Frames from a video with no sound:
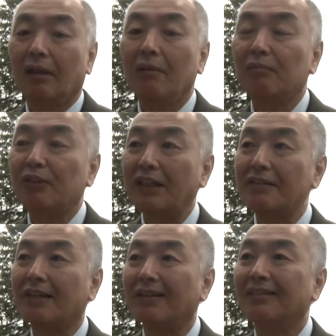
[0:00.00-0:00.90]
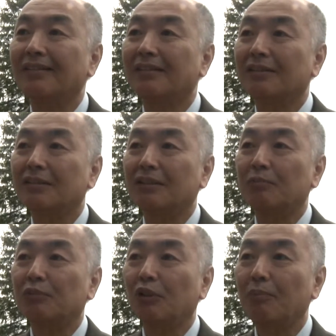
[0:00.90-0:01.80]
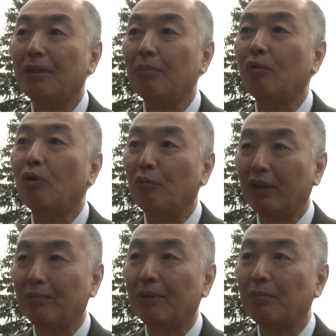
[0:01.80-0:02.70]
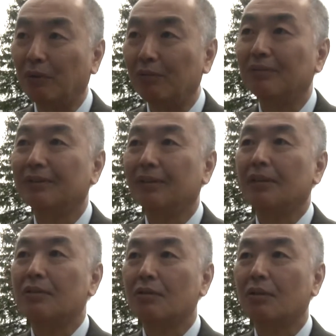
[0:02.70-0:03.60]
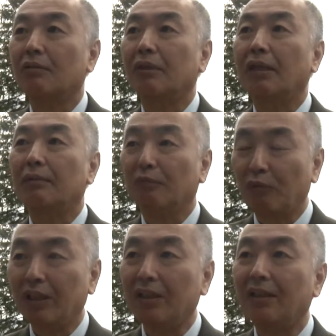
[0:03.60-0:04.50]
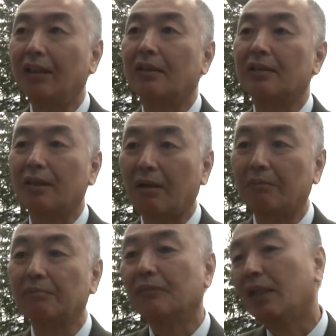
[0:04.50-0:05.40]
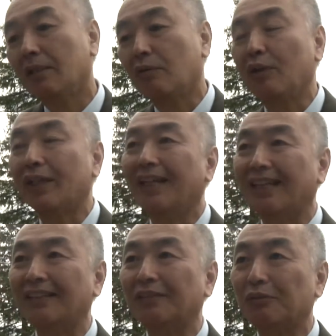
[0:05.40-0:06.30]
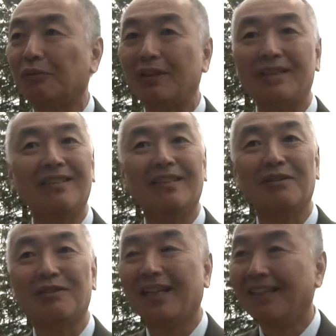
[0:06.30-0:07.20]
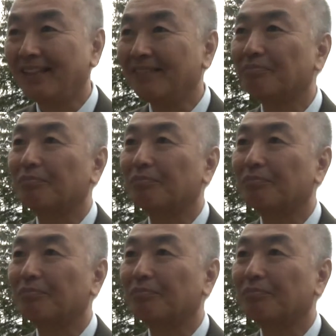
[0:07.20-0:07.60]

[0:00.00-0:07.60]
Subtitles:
embracing the poor people or weak people. So we need some coherence within the society.